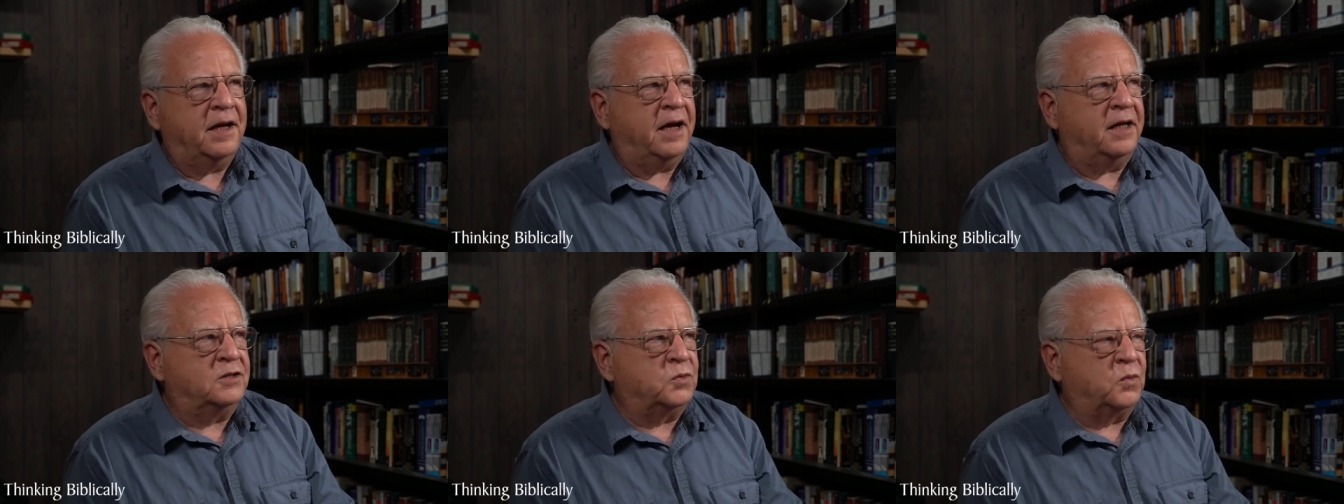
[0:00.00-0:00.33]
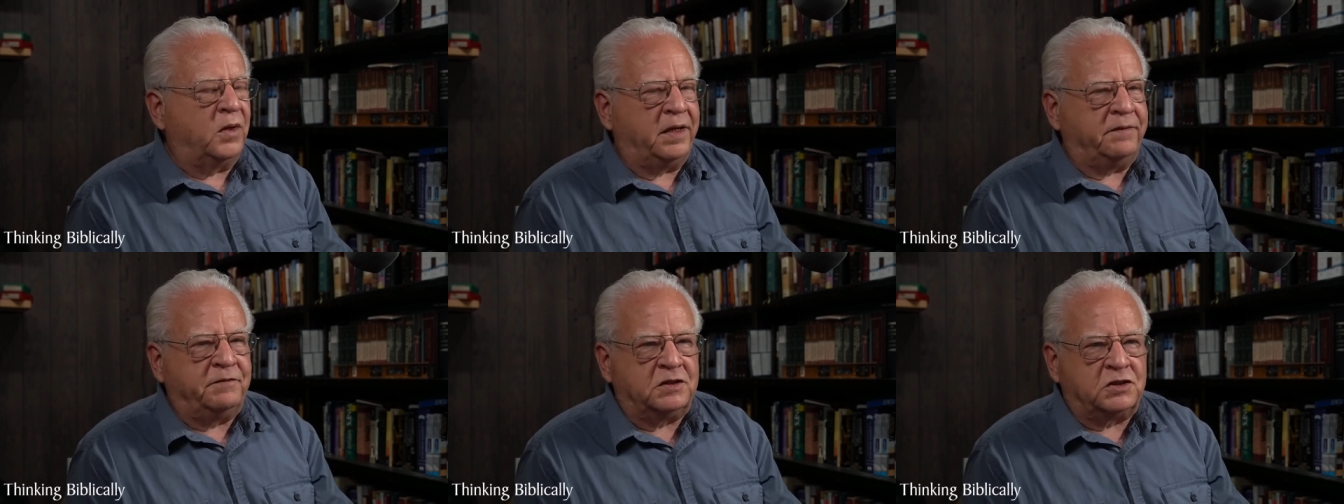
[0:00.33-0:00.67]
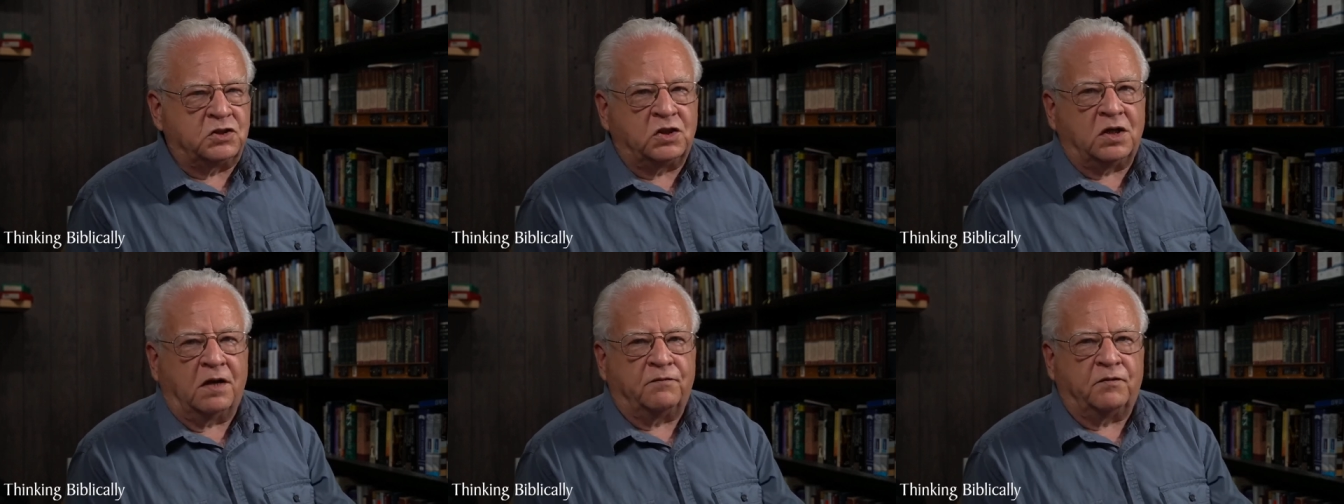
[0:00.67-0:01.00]
as a way of
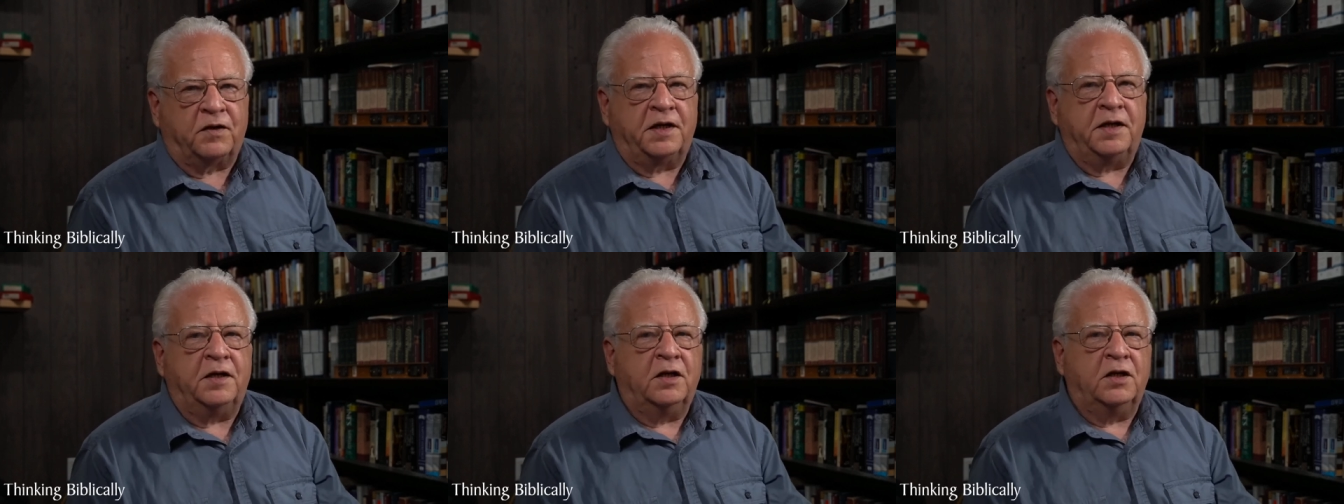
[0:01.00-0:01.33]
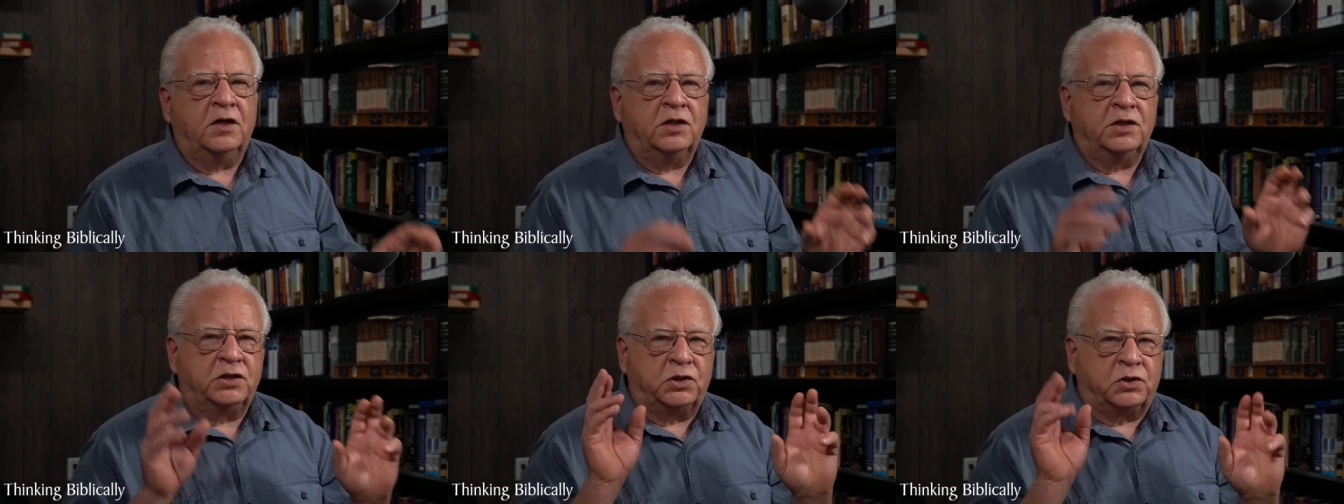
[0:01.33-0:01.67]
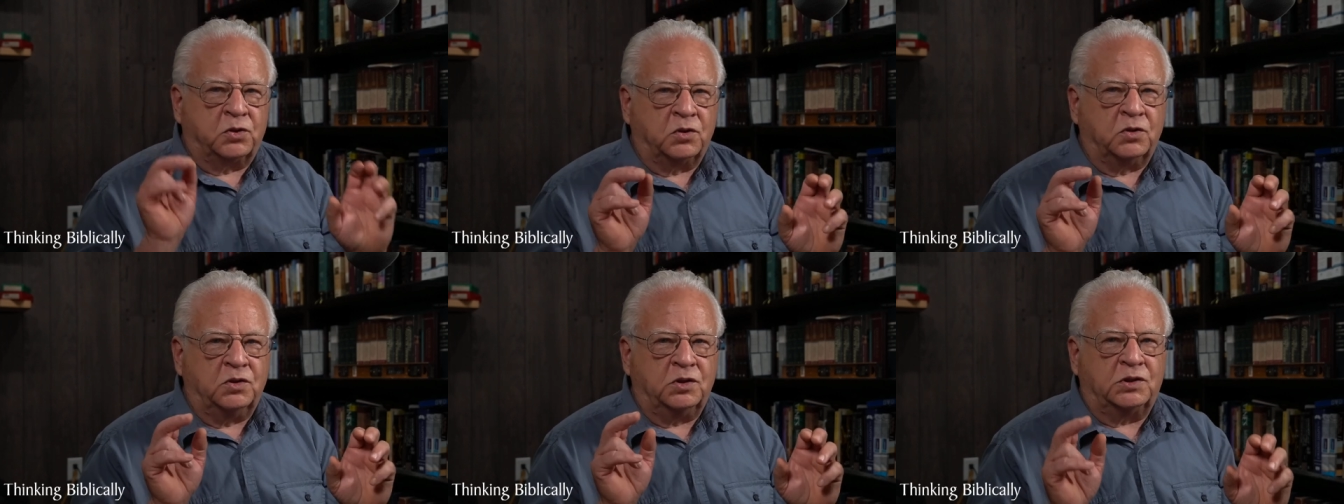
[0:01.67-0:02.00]
discovering
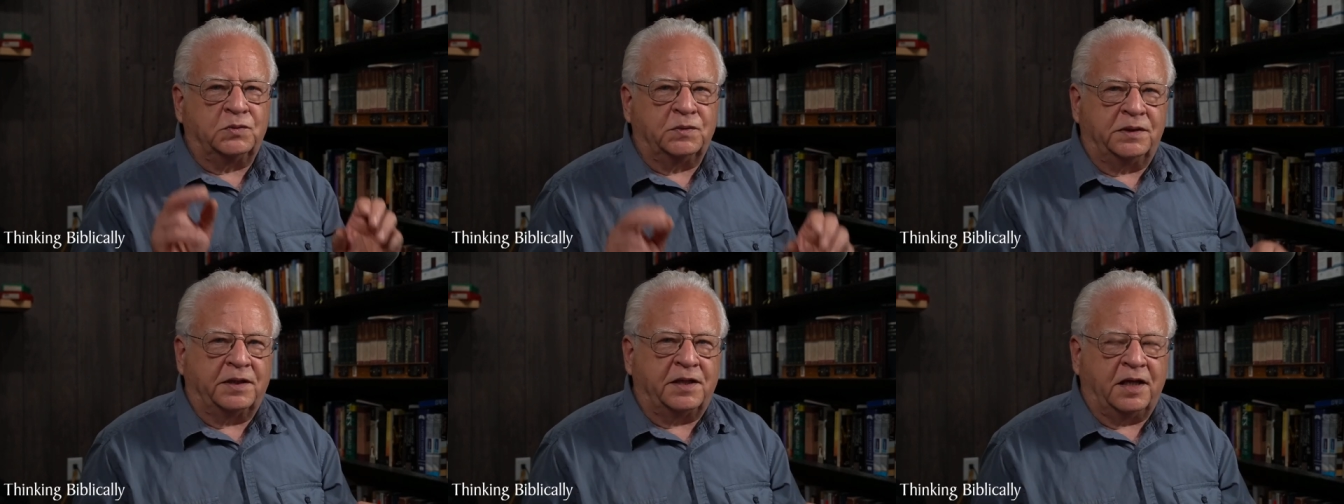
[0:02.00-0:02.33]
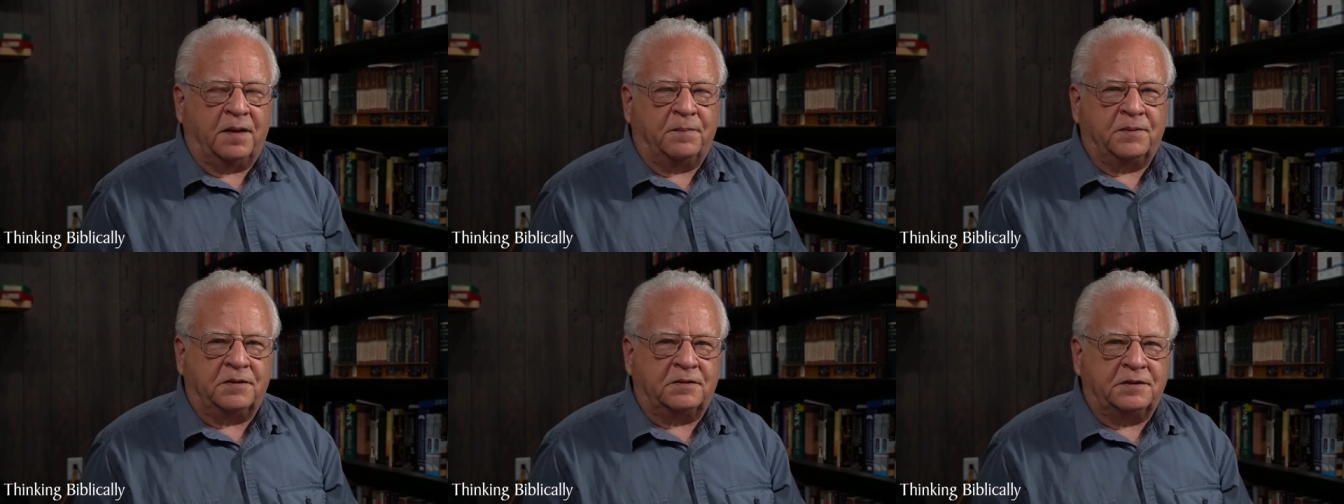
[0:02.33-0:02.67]
truth with a capital